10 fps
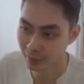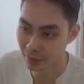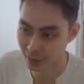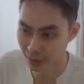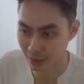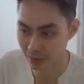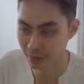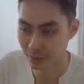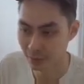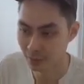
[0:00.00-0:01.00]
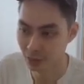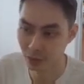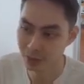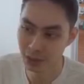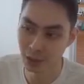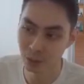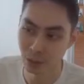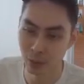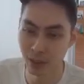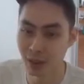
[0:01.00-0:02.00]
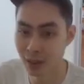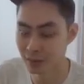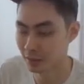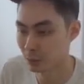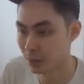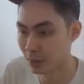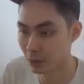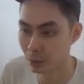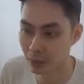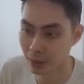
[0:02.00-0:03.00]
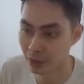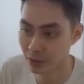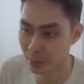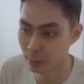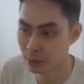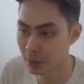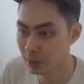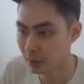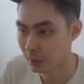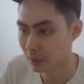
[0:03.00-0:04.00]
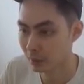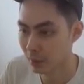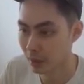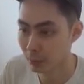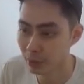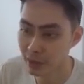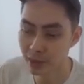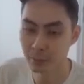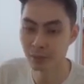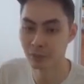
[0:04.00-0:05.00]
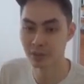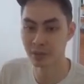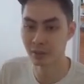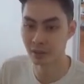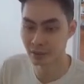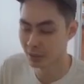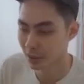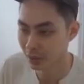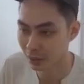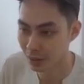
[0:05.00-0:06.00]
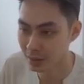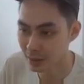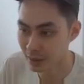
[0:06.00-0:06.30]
this class. Right, so let's take a look at what that class is. We can go ahead and just say print. We add uh, print statement. We set this class